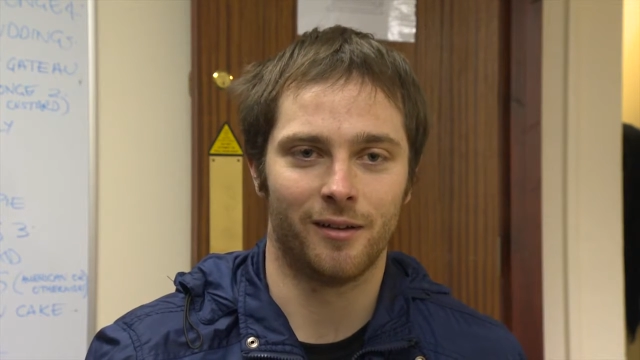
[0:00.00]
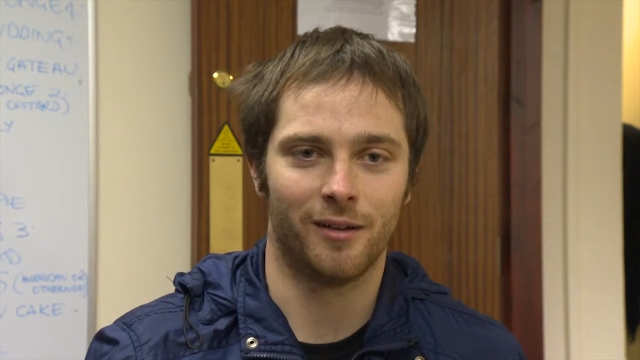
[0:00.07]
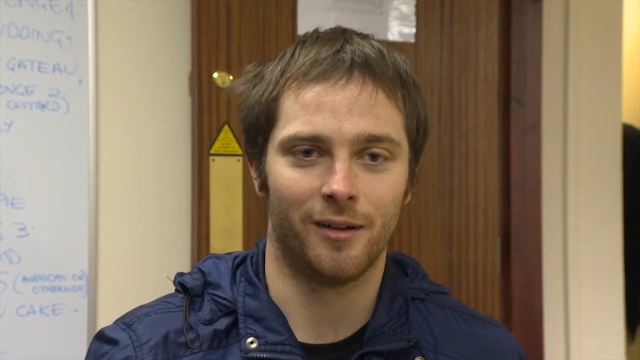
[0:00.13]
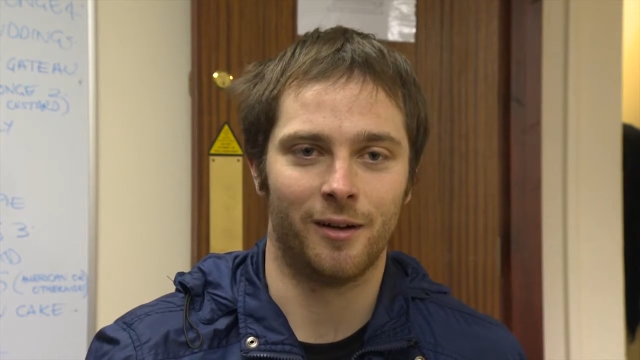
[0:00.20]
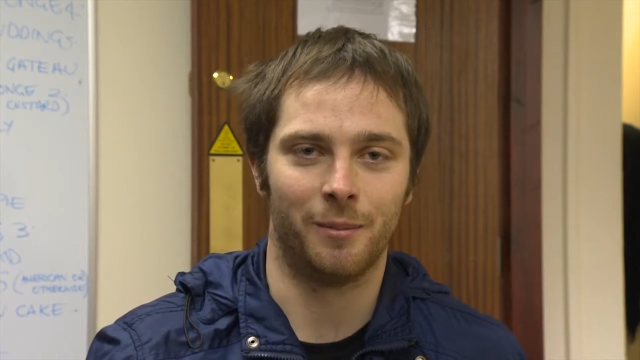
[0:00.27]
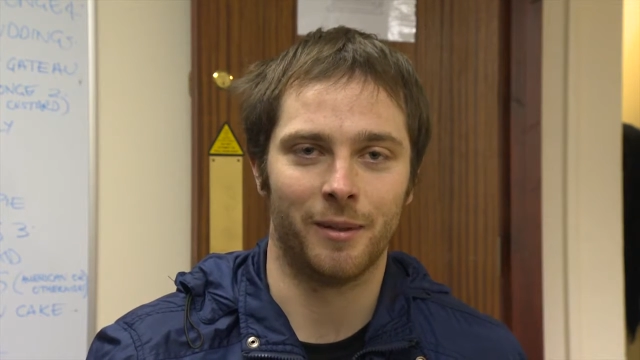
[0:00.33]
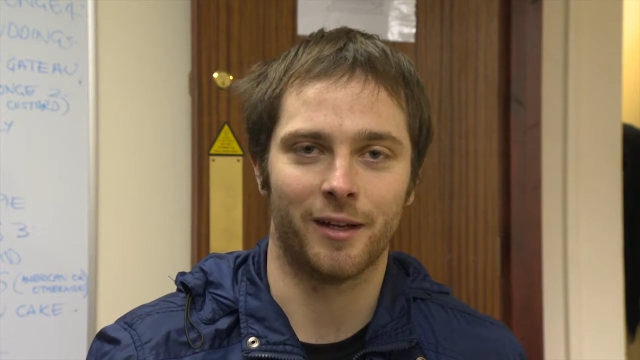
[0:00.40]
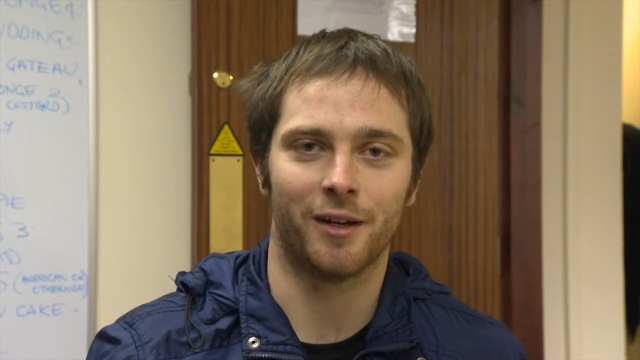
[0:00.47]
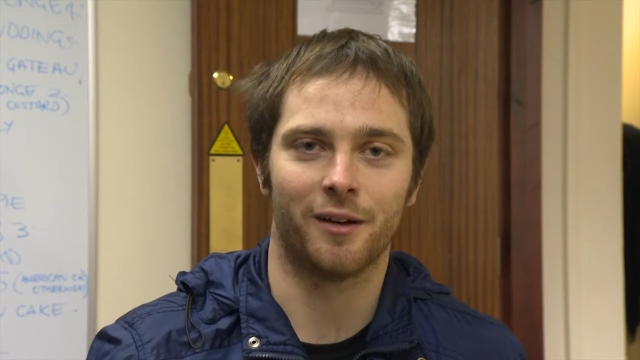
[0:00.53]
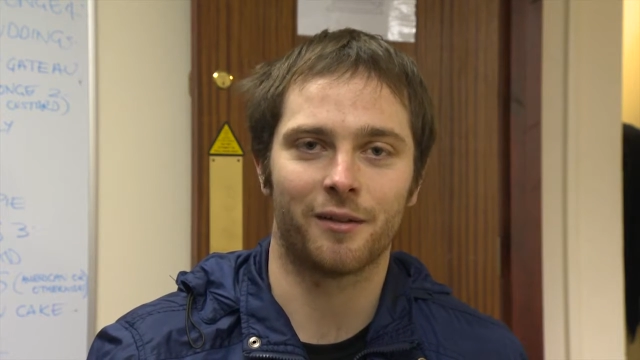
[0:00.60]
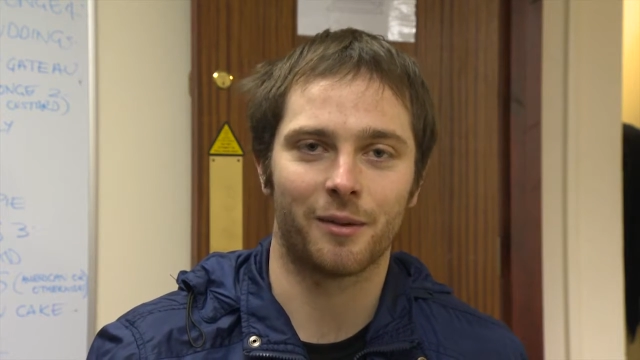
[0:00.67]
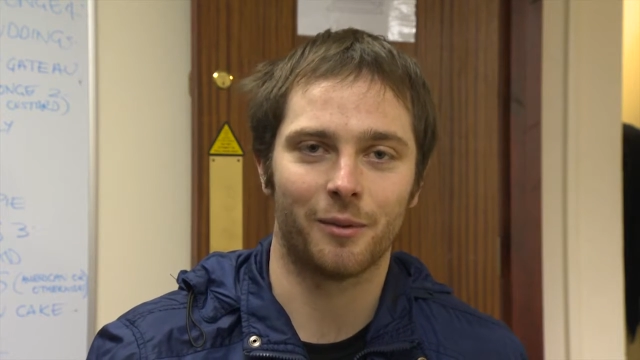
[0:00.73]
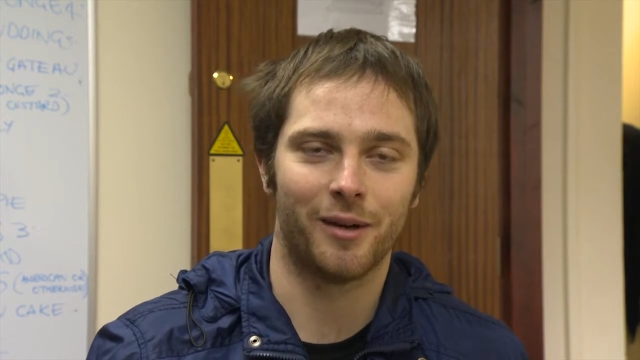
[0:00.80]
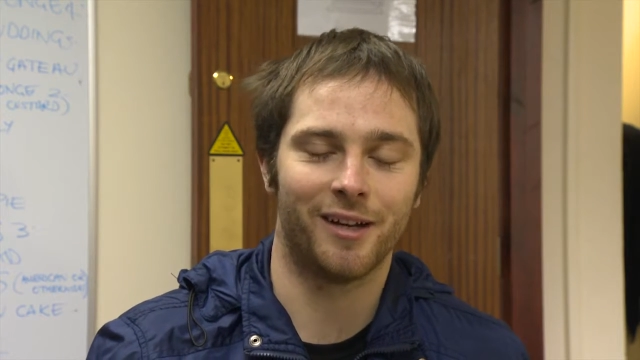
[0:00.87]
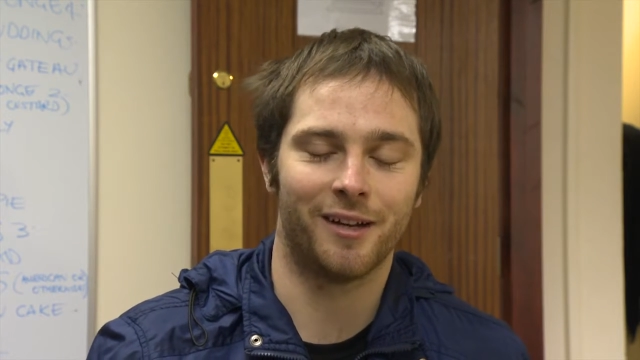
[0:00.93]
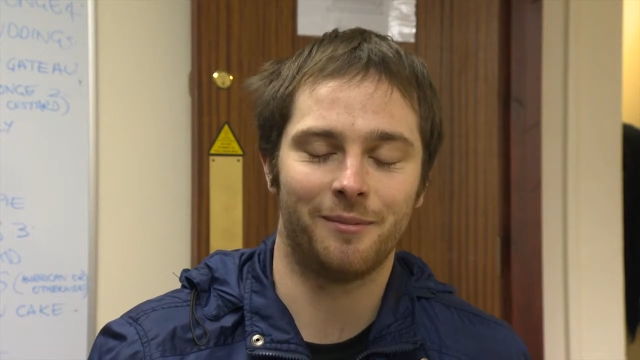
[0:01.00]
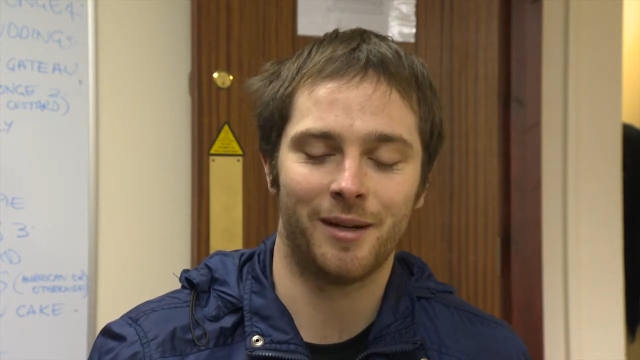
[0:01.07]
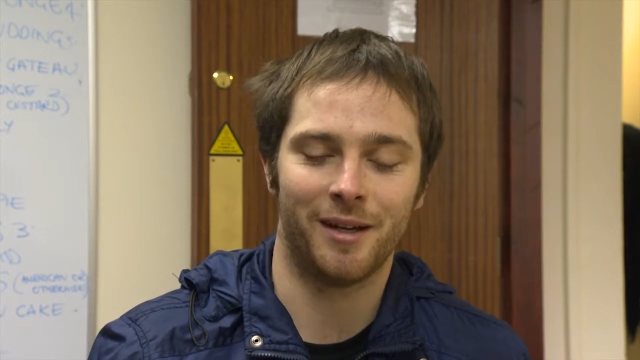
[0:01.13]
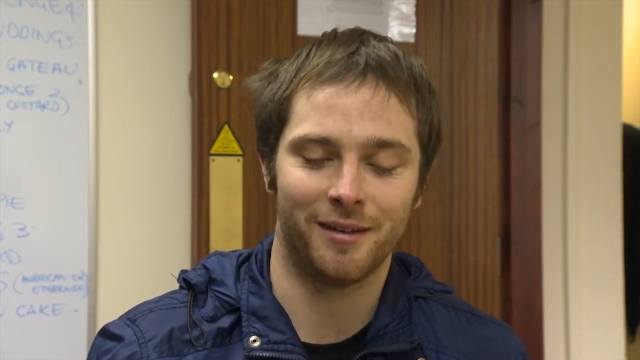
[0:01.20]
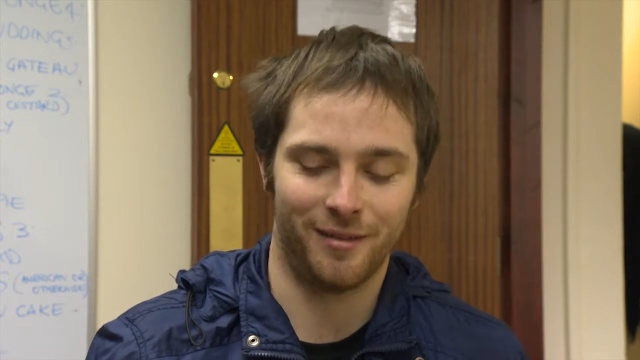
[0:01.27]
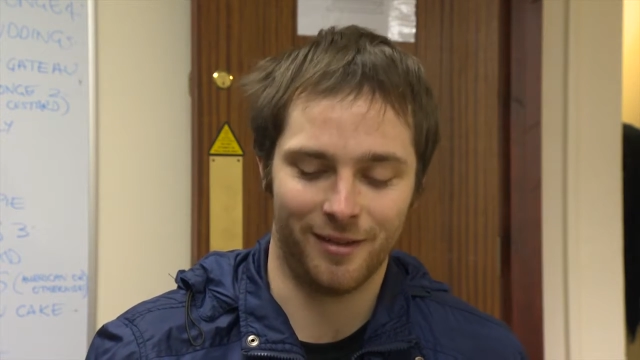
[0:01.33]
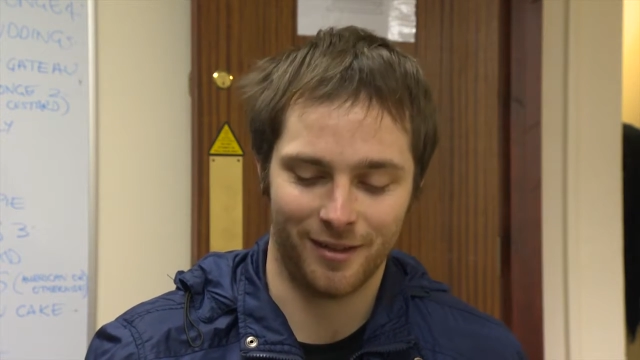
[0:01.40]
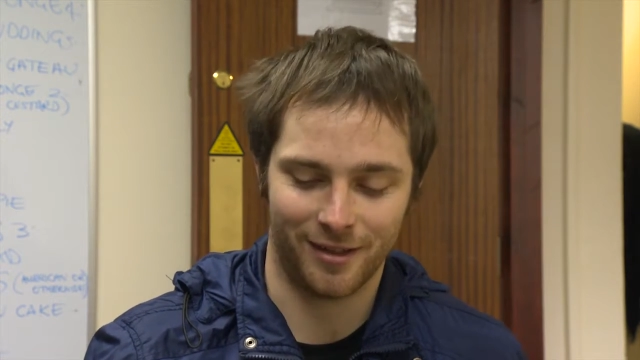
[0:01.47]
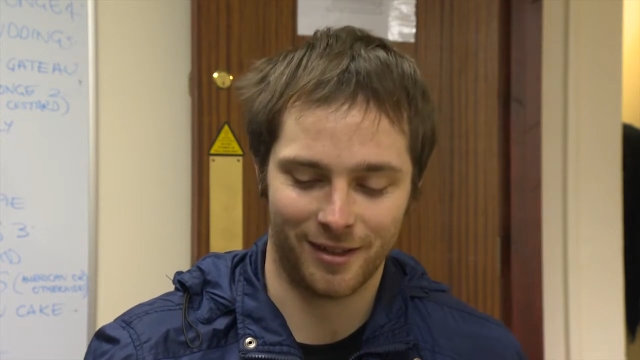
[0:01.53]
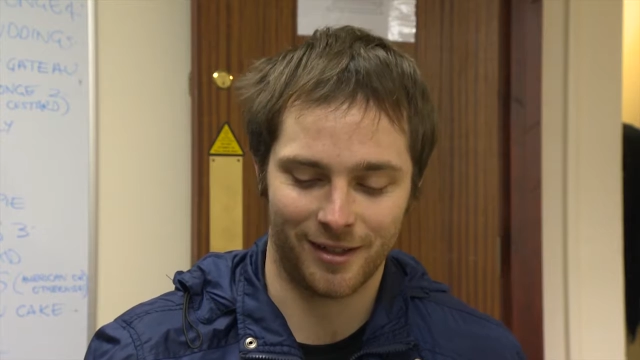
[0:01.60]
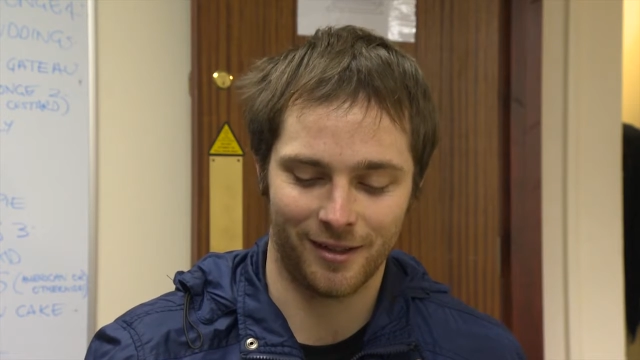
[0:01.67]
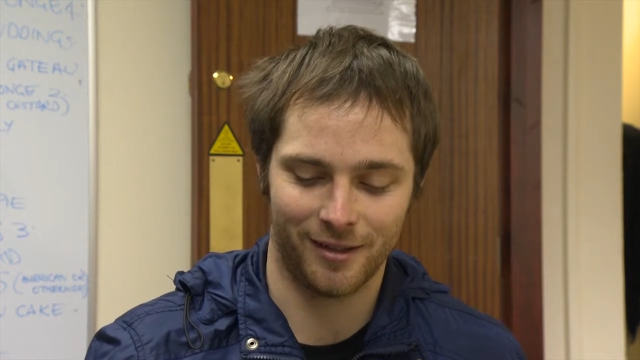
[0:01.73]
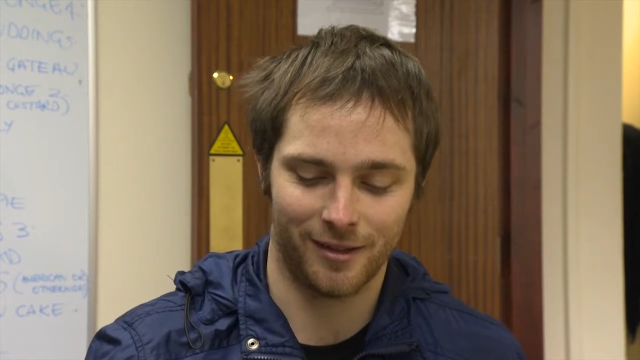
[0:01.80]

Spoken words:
hope it goes away, basically.